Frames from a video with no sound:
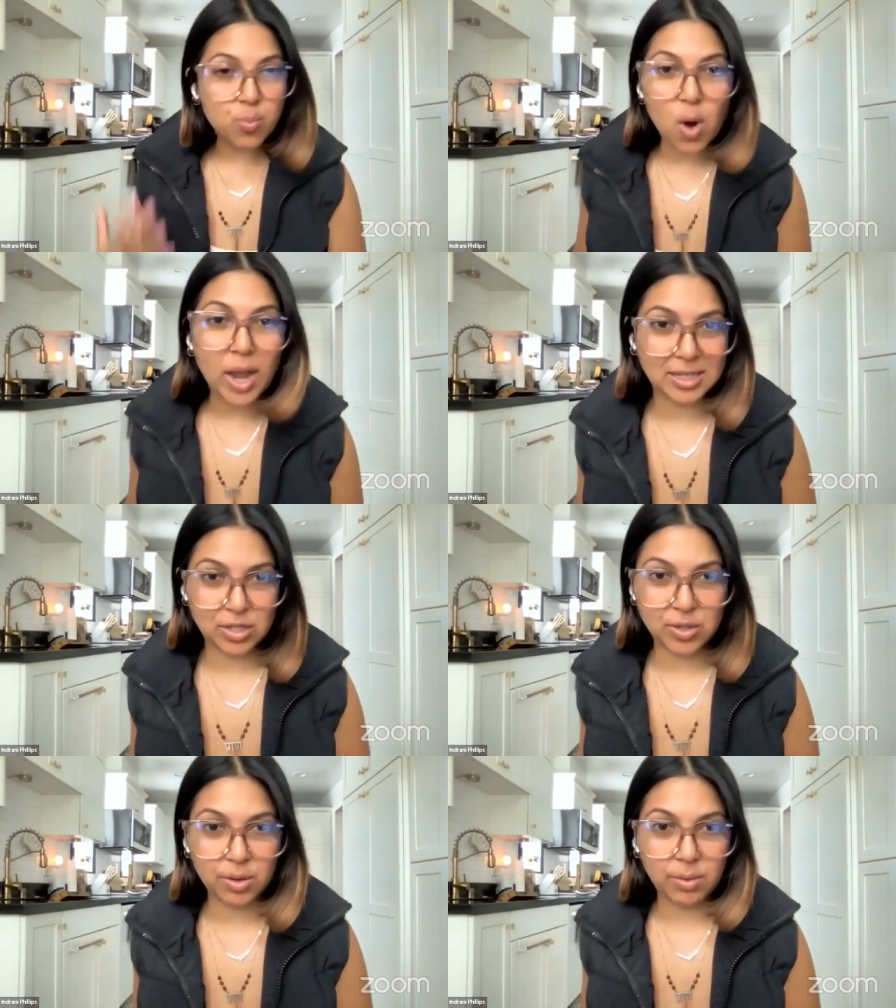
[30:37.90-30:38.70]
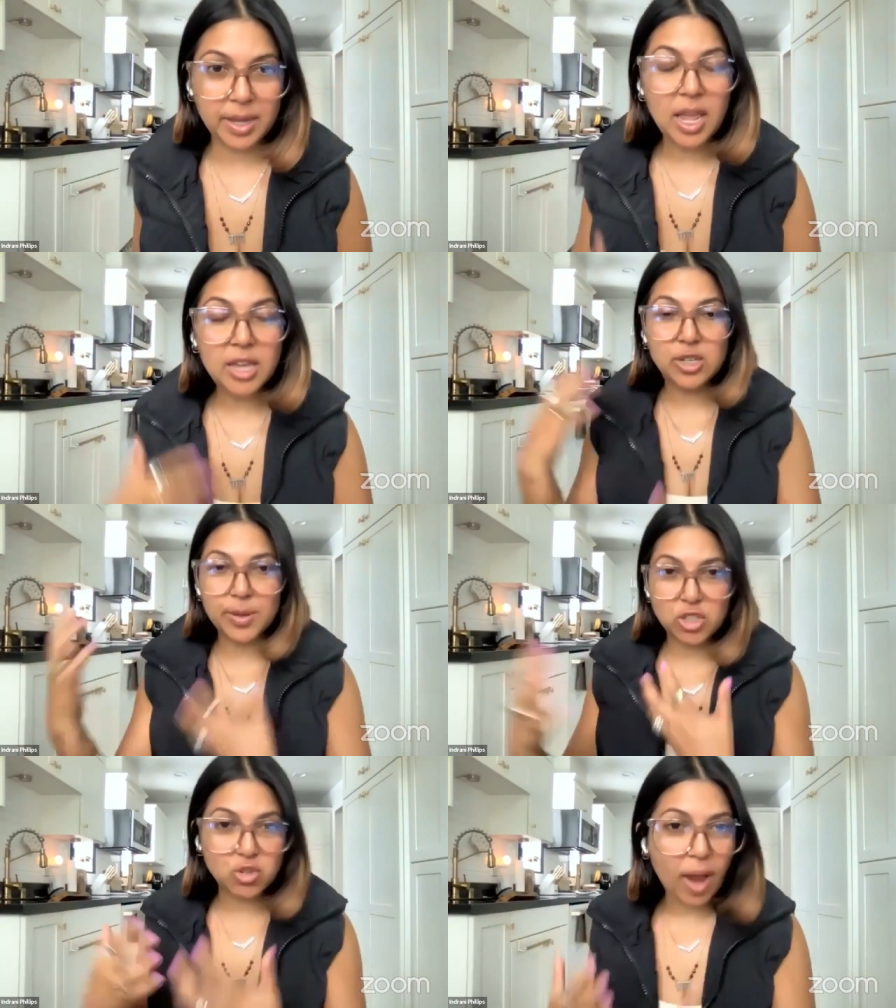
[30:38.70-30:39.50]
process through it,
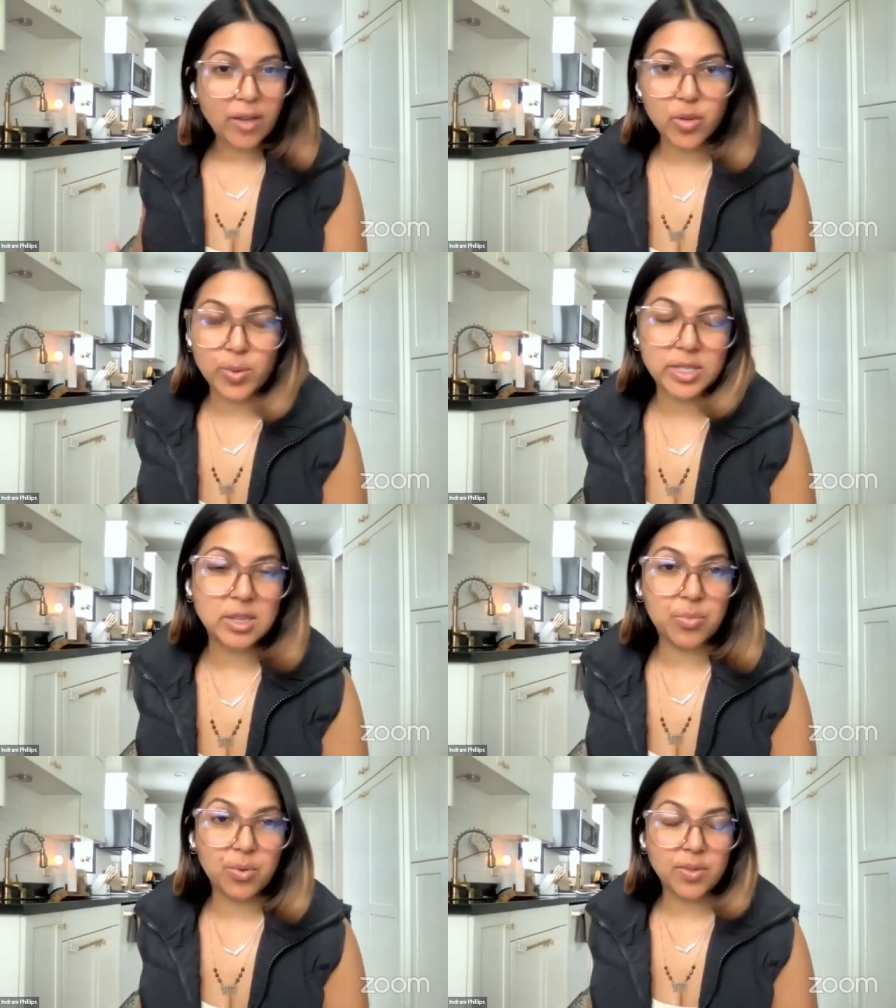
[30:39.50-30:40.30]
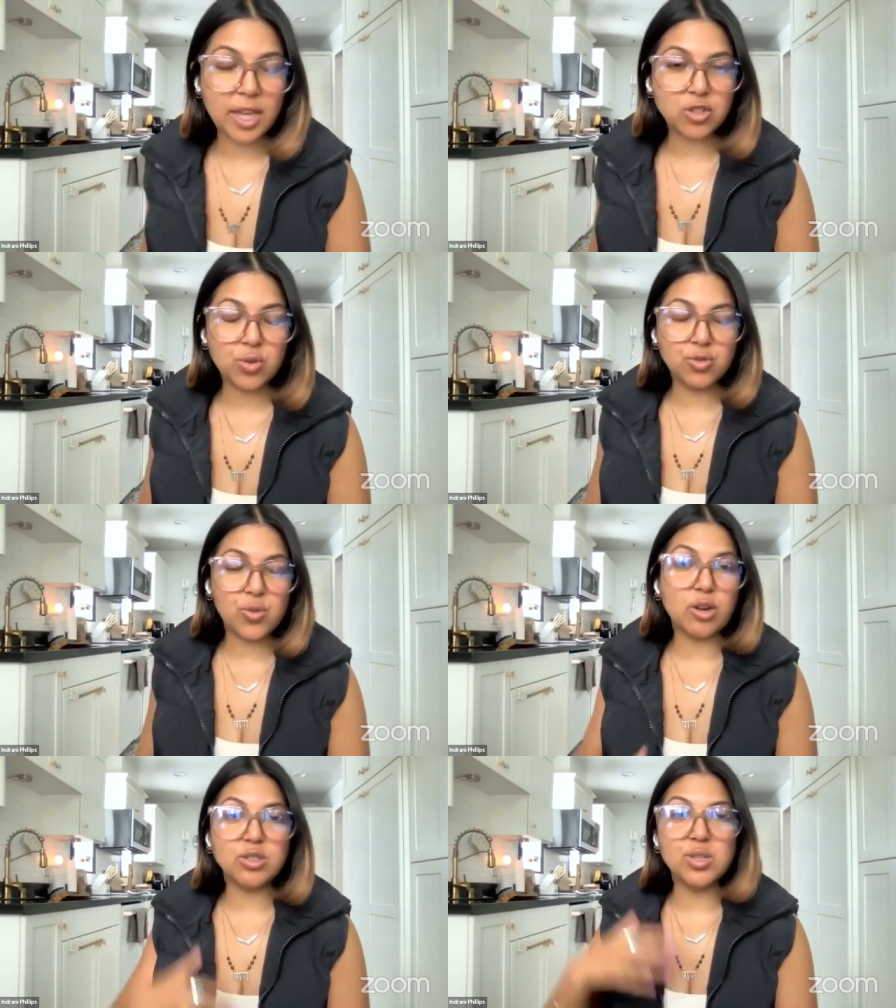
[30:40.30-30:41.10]
to extract the wisdom through that tr- trigger.